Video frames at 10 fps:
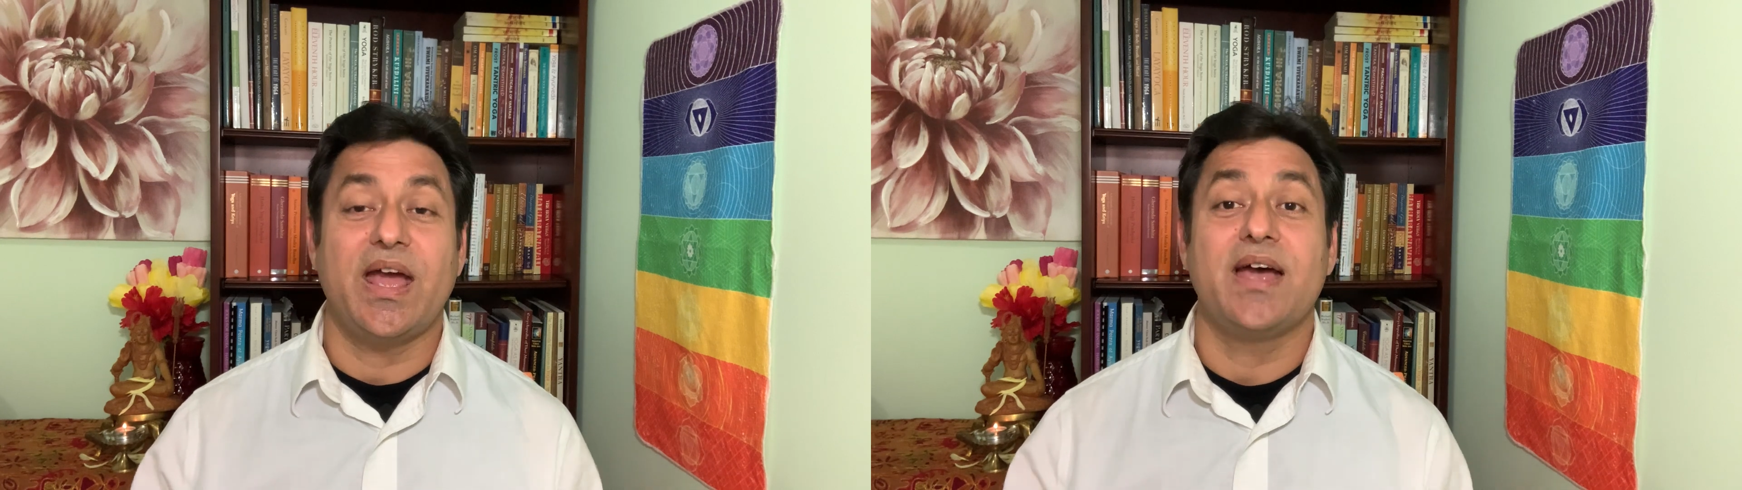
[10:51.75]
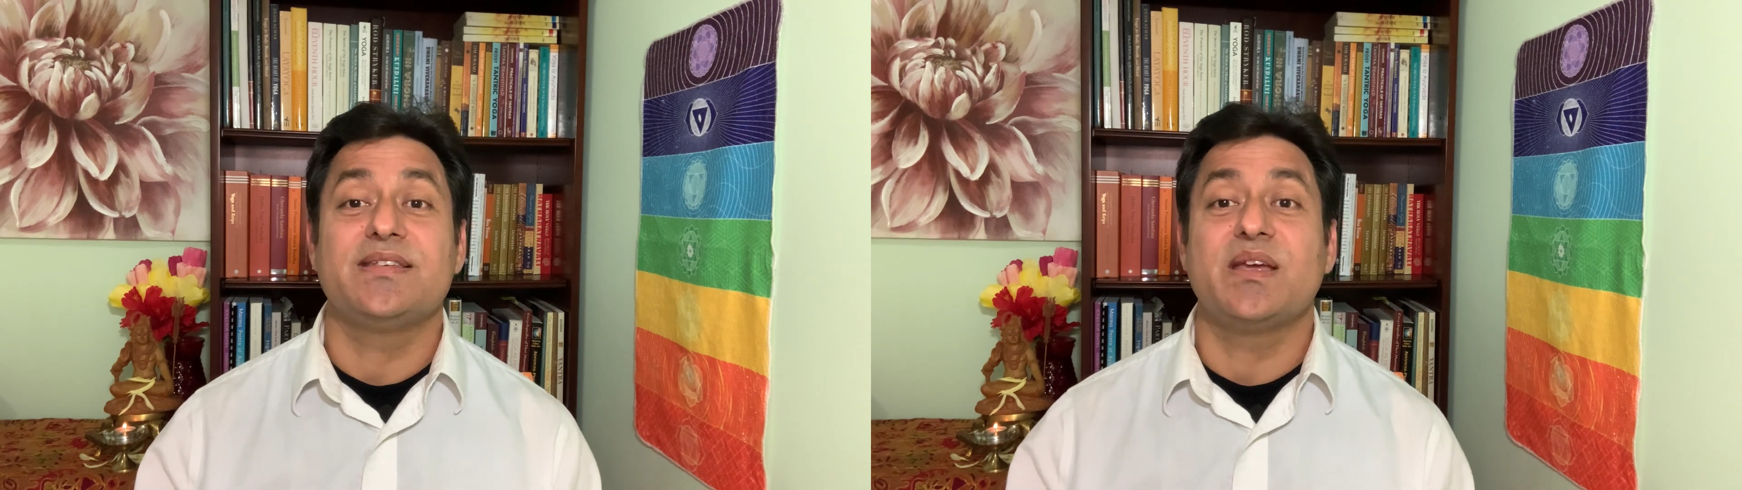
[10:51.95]

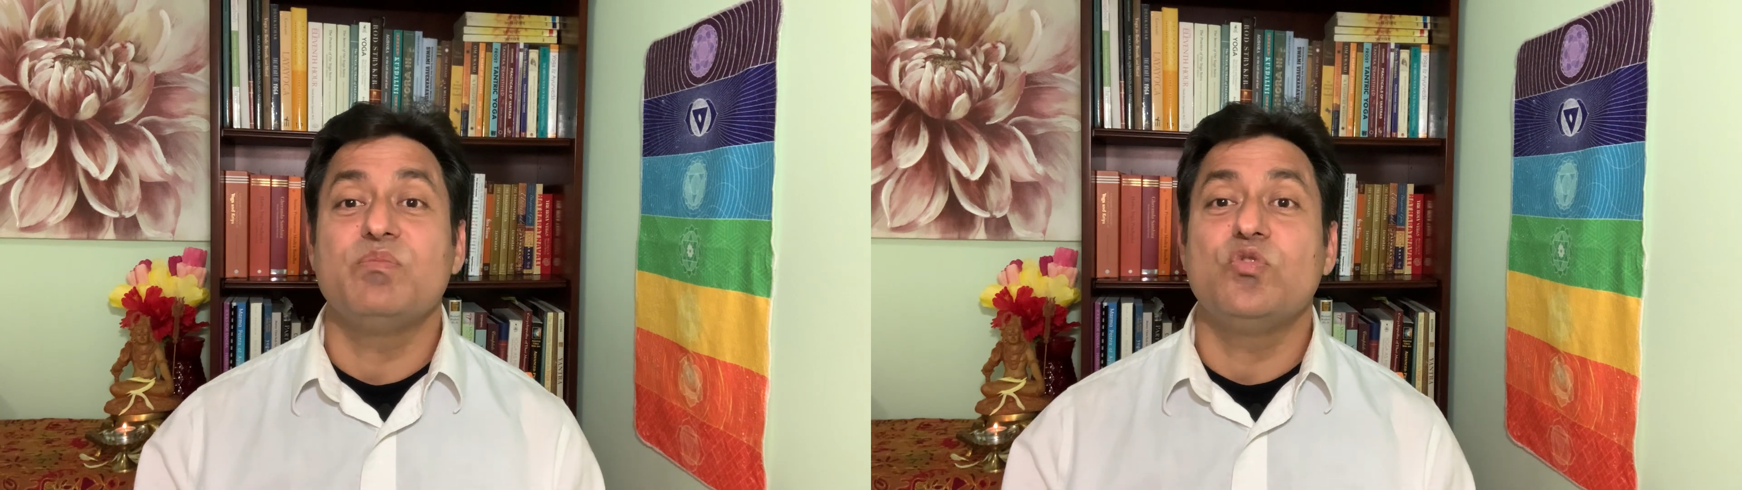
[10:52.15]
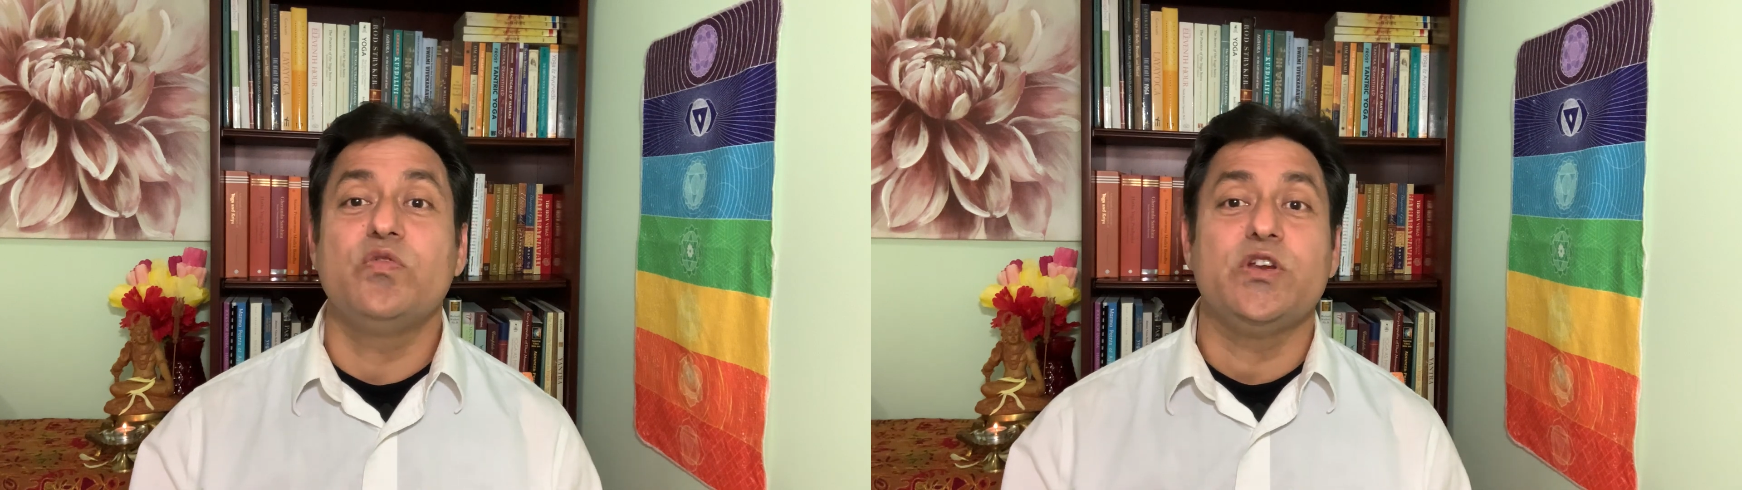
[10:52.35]
as I
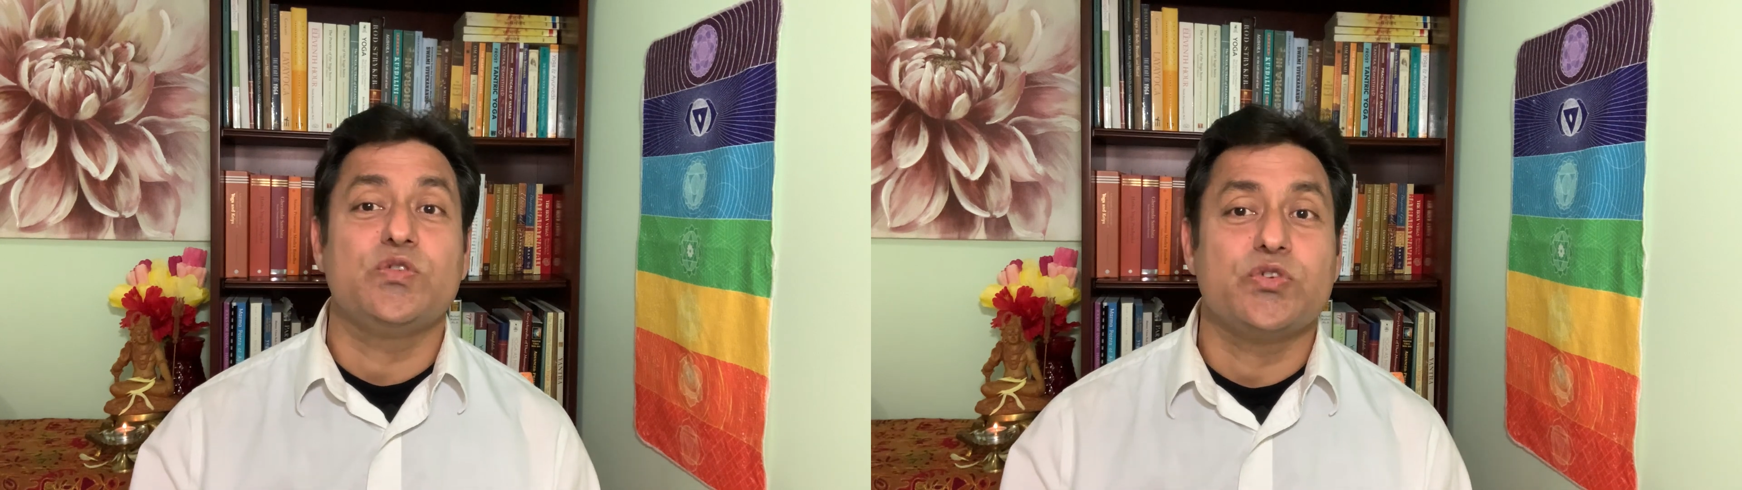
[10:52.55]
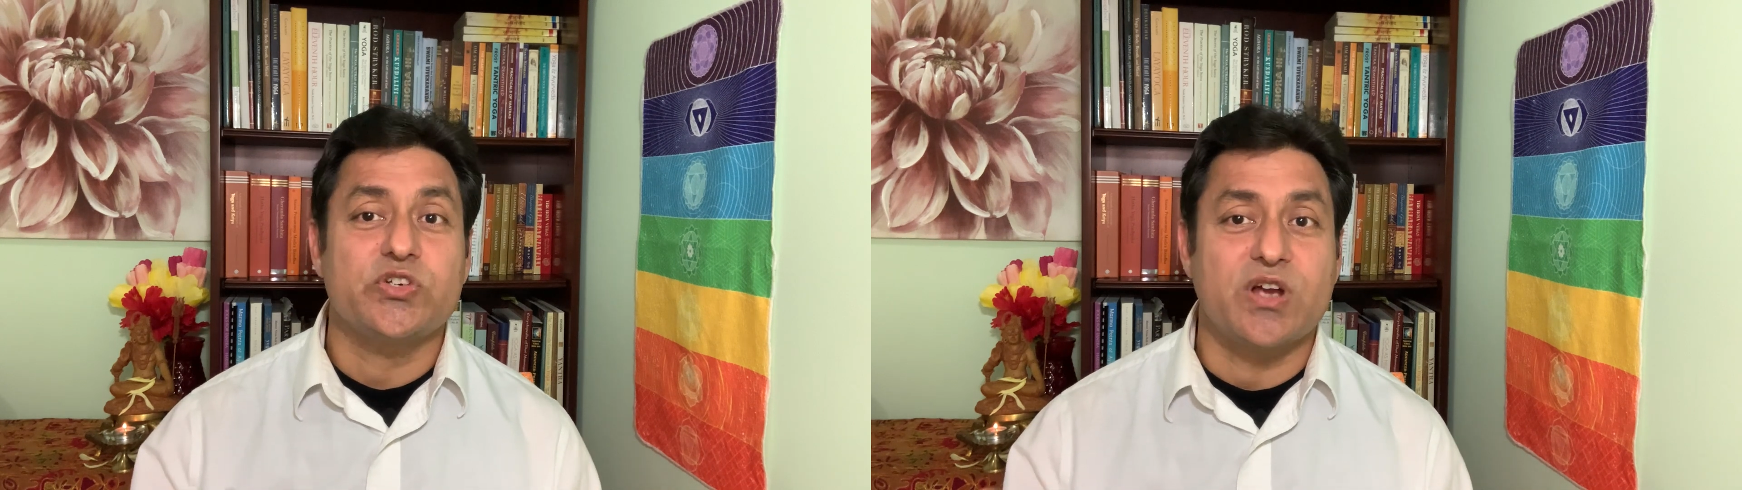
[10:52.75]
move
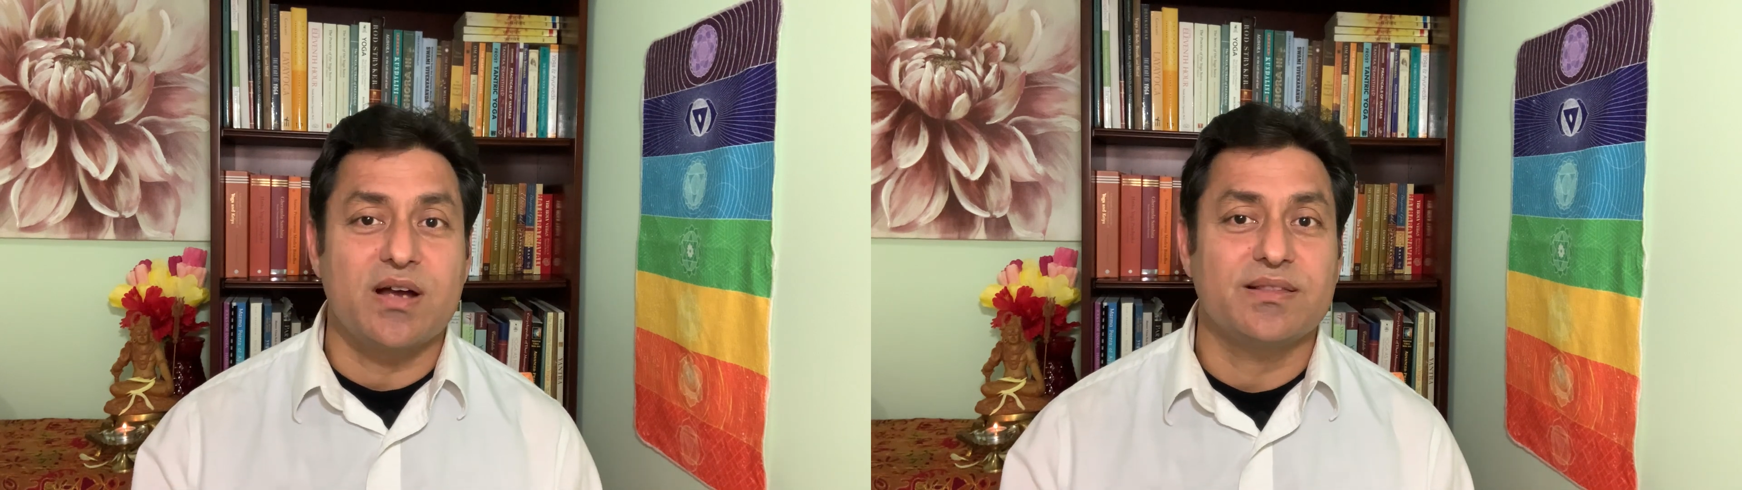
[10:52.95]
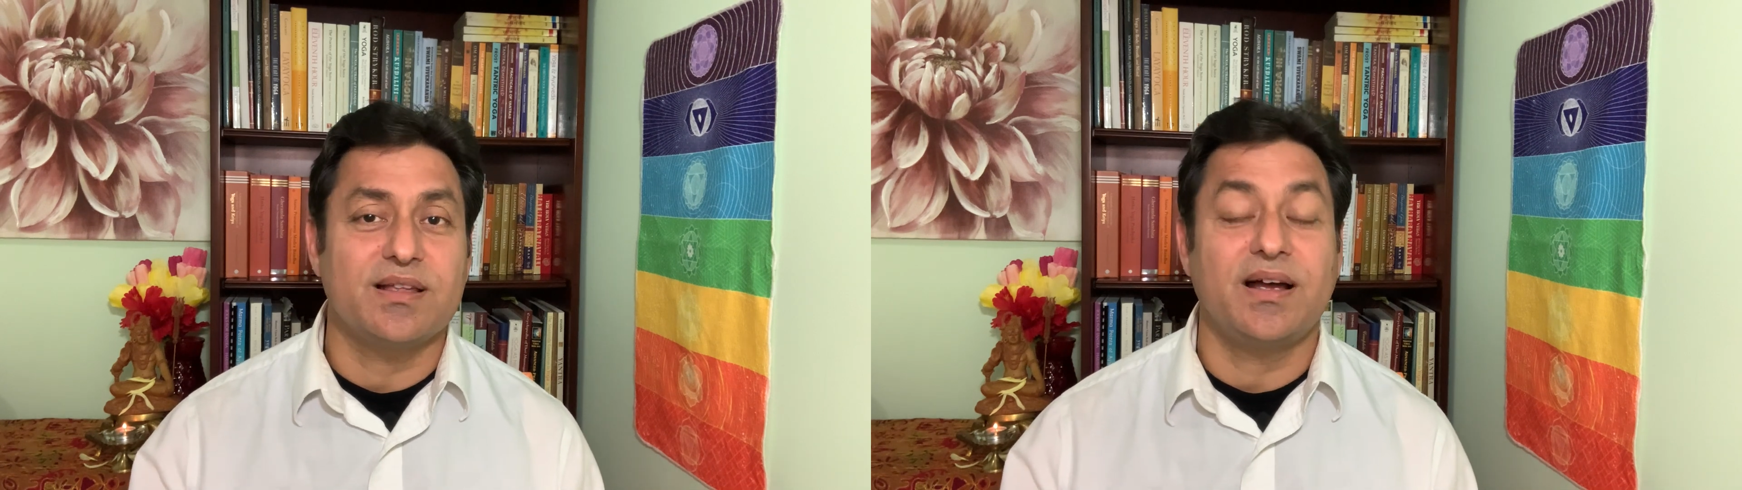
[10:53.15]
into
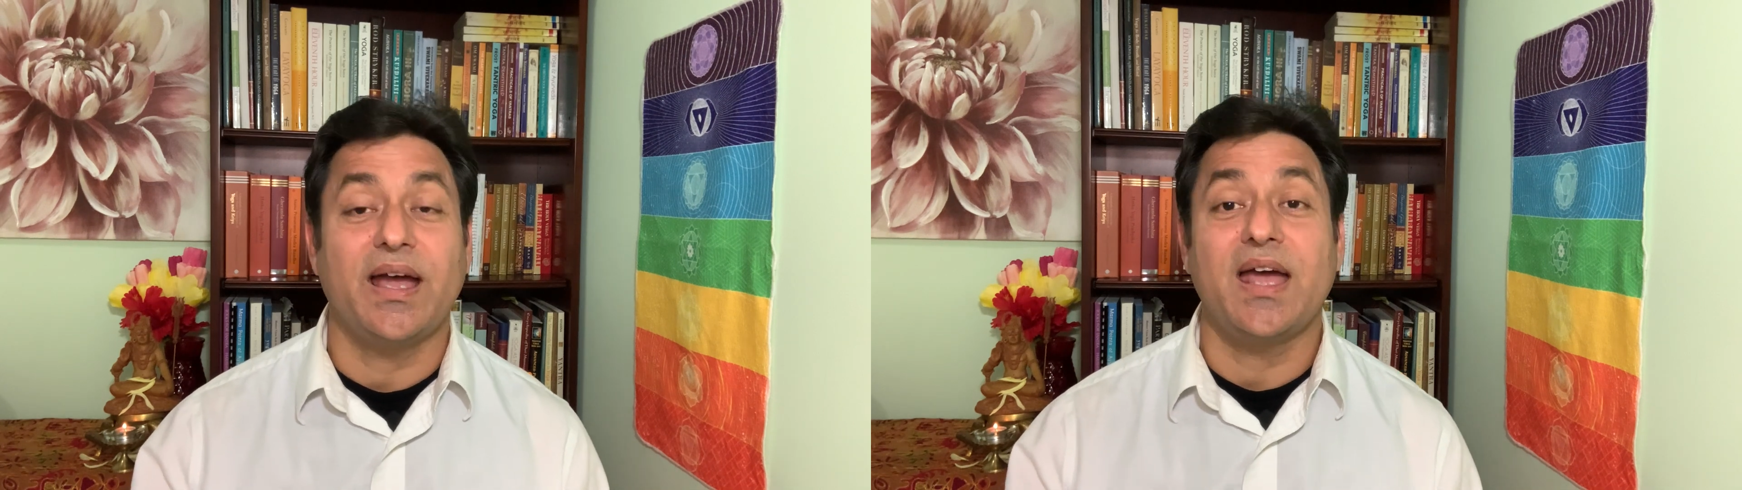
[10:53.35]
Shakta